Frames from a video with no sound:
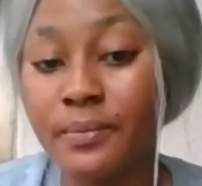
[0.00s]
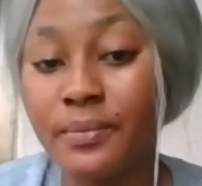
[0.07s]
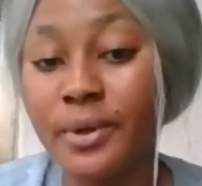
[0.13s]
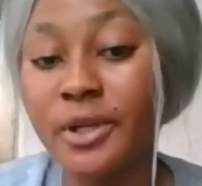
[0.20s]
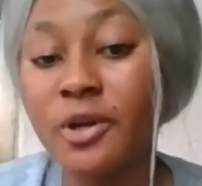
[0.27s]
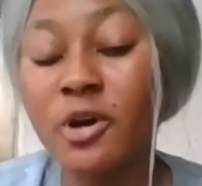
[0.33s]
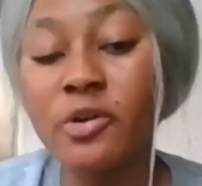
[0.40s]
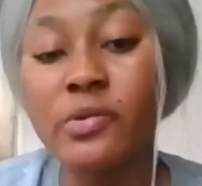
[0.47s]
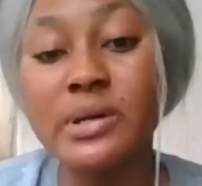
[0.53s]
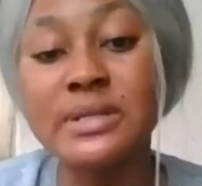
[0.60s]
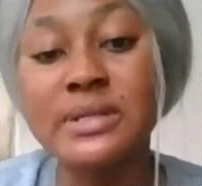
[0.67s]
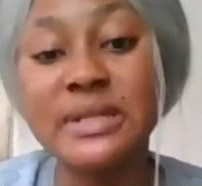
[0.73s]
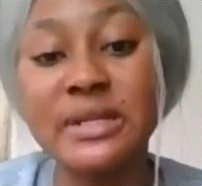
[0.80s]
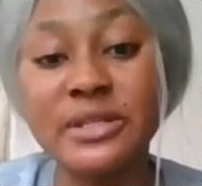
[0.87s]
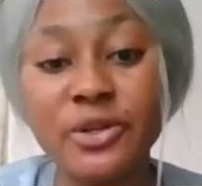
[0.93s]
Polygon
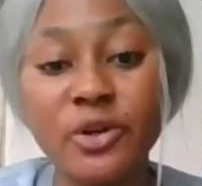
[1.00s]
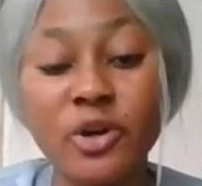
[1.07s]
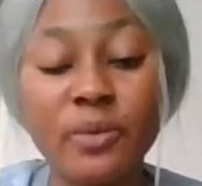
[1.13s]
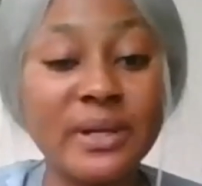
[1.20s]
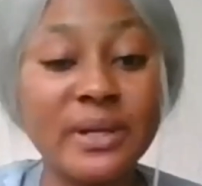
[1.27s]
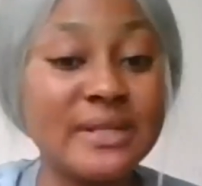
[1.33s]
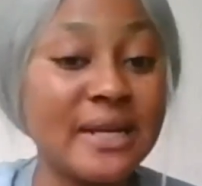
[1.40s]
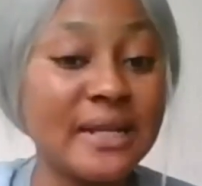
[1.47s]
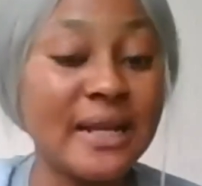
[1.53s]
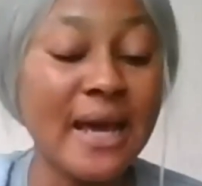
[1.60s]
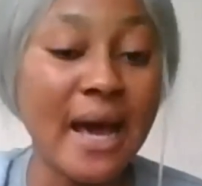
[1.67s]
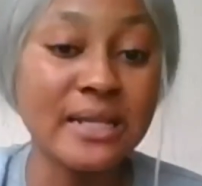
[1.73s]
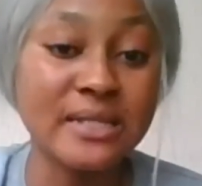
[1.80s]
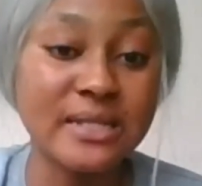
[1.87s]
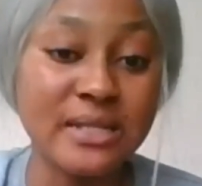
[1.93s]
crossed Ethereum in daily
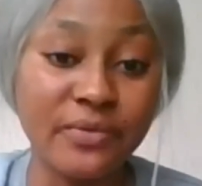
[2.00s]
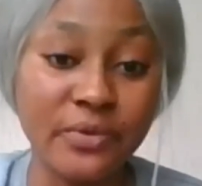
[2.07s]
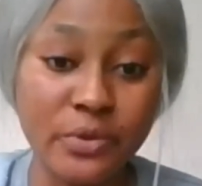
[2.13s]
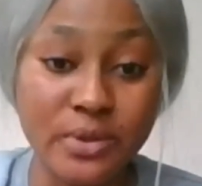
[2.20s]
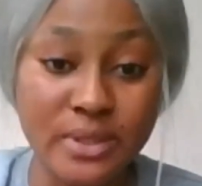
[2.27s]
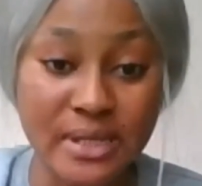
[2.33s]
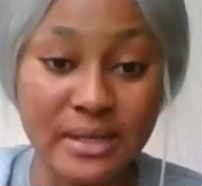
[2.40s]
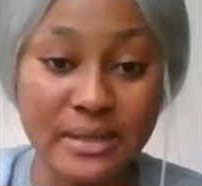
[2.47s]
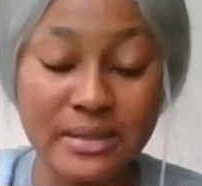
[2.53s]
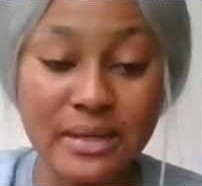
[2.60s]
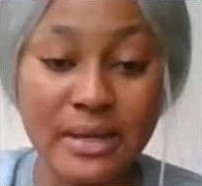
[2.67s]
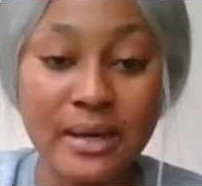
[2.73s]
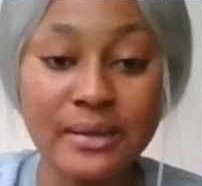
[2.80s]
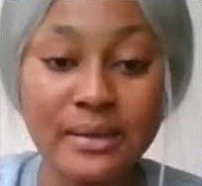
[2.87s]
active users.